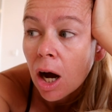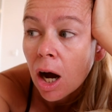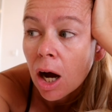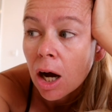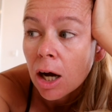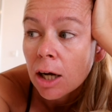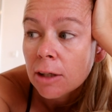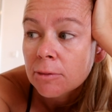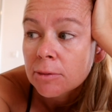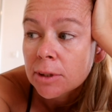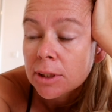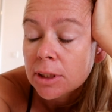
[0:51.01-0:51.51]

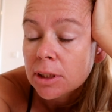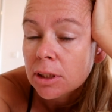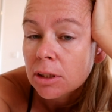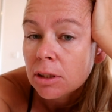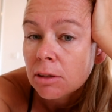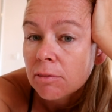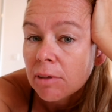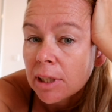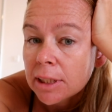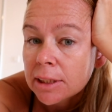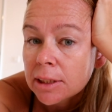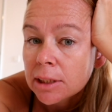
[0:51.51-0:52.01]
There's still
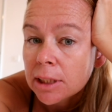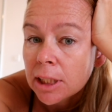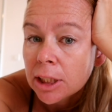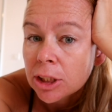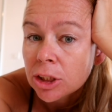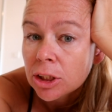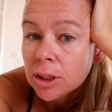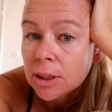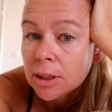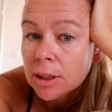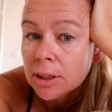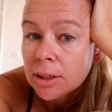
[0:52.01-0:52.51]
no
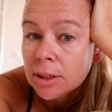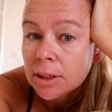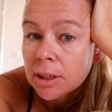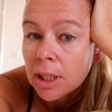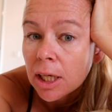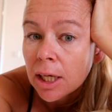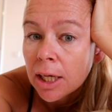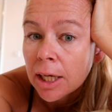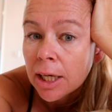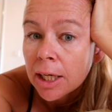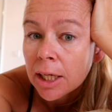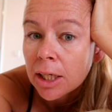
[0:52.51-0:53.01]
vaccinations
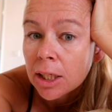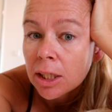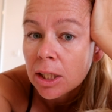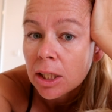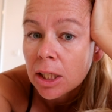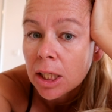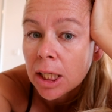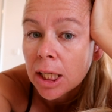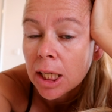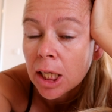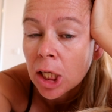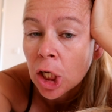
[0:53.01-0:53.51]
inside
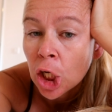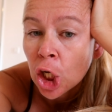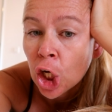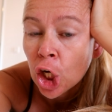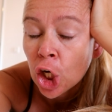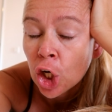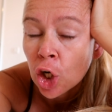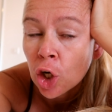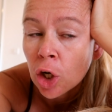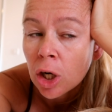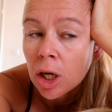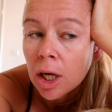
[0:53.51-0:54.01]

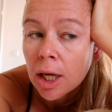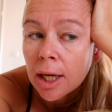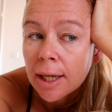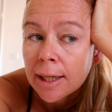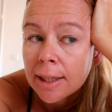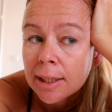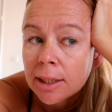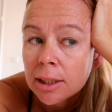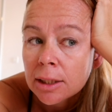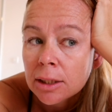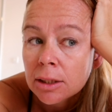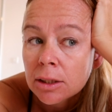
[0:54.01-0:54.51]
here,
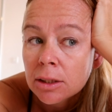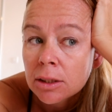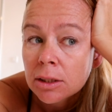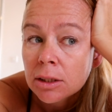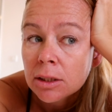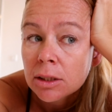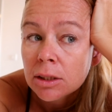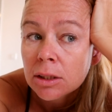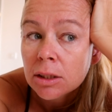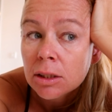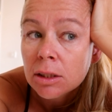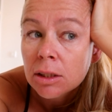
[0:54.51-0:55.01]

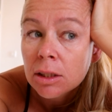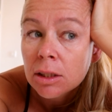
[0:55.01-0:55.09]
and